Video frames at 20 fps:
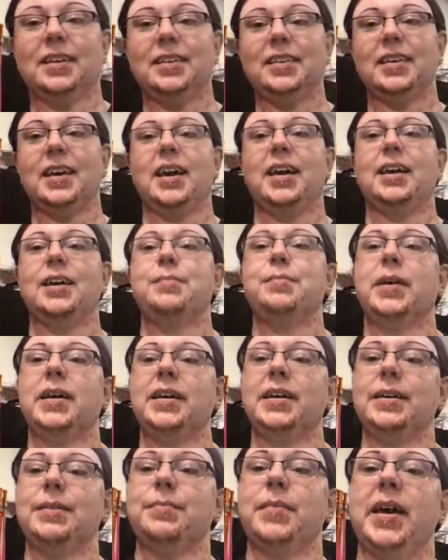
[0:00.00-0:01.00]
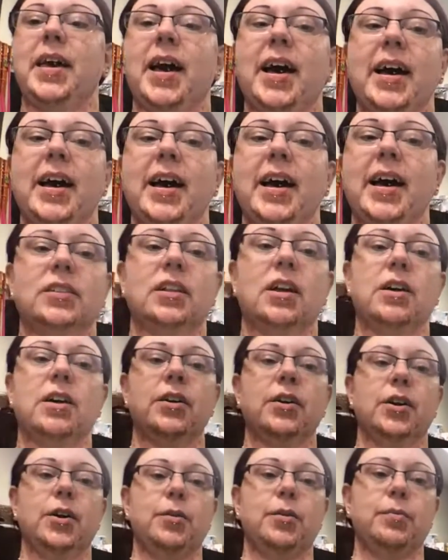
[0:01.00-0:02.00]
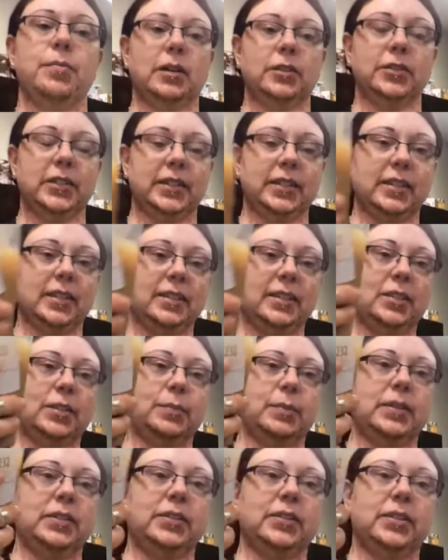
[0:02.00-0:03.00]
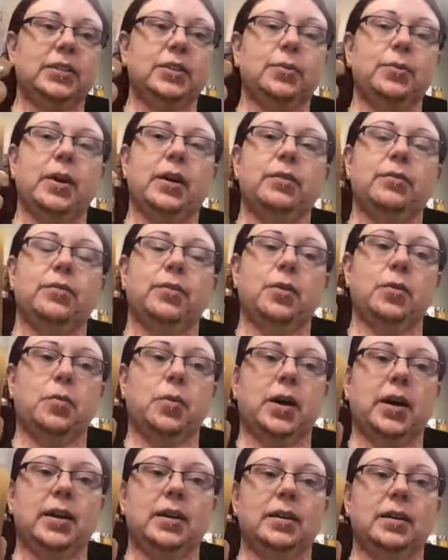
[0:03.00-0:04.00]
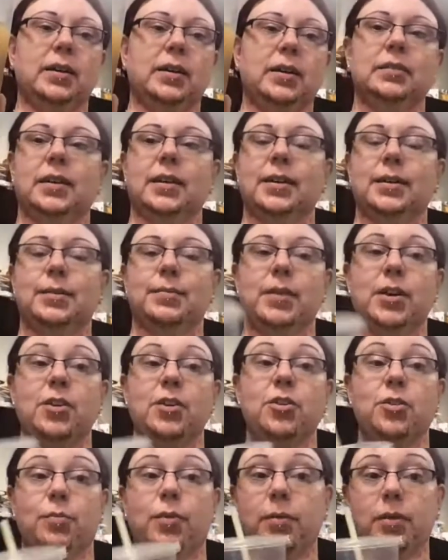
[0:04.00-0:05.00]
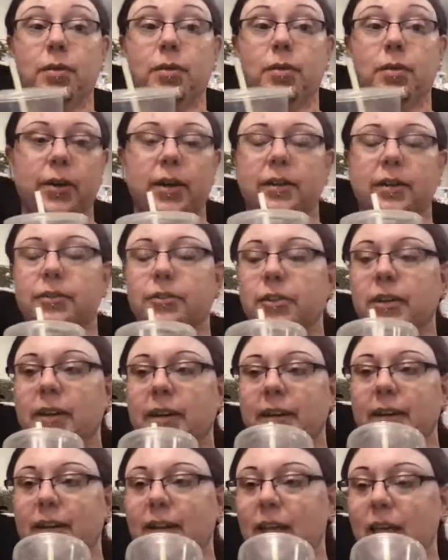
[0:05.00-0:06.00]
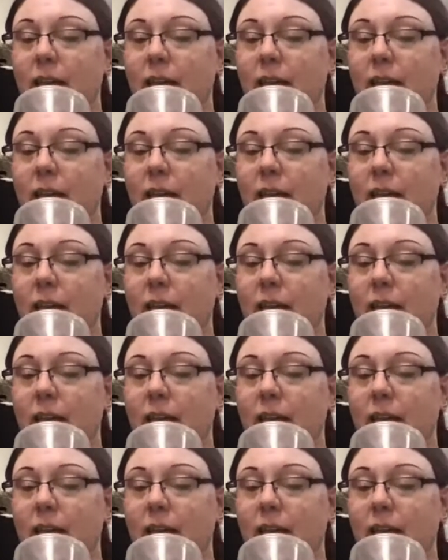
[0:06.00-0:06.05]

Yeah, my eye long ago melted. This has been sitting around for a while. I should probably just go ahead and drink it.